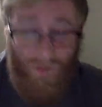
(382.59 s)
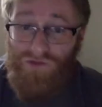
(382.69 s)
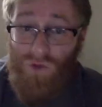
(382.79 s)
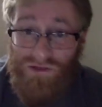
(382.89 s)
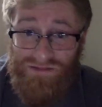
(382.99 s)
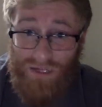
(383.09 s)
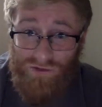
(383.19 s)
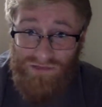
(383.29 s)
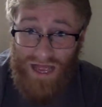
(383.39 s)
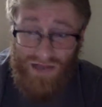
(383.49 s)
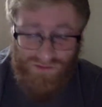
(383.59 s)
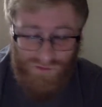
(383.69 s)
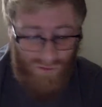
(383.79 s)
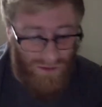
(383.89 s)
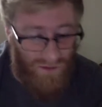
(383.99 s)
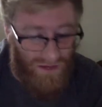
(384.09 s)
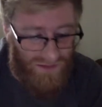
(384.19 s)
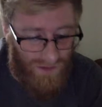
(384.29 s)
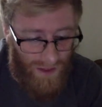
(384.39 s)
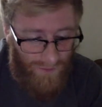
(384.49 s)
as well as tenor sax that's playing the
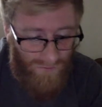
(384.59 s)
bass line.